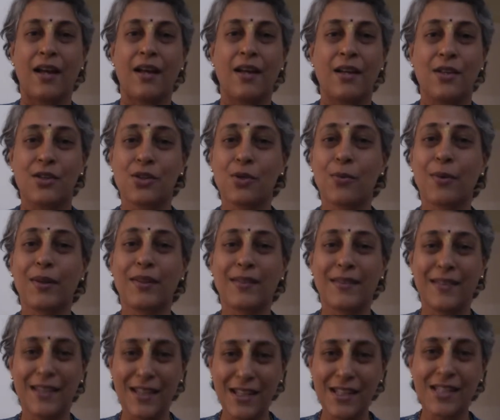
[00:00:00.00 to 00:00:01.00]
So with
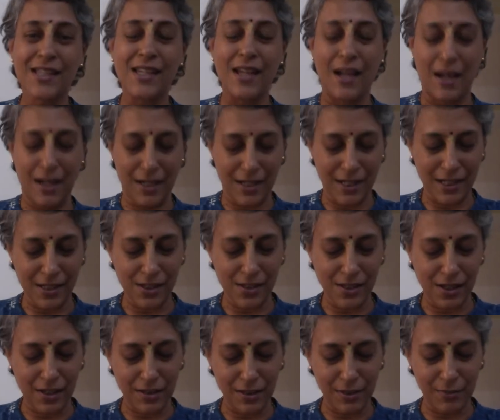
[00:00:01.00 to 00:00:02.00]
this, I'll get
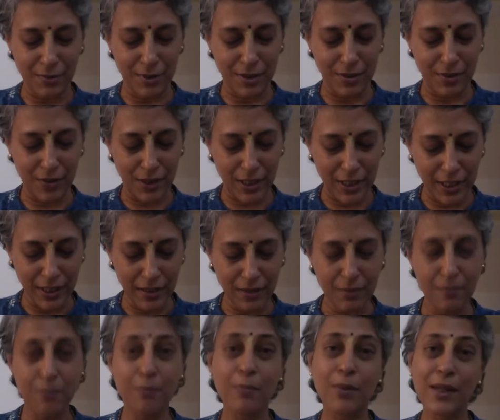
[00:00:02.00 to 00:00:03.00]
started with the reading.
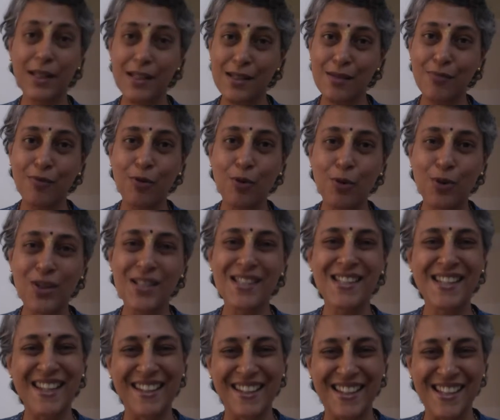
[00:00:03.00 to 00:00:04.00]
Please focus
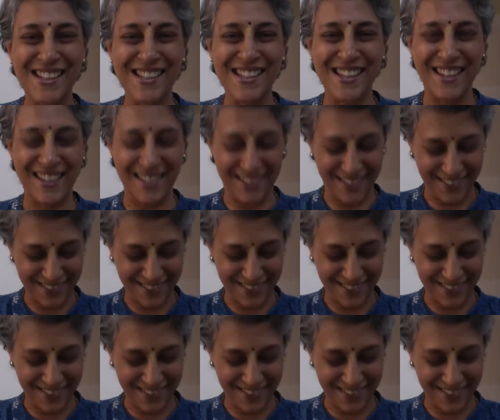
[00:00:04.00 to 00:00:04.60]
and listen in.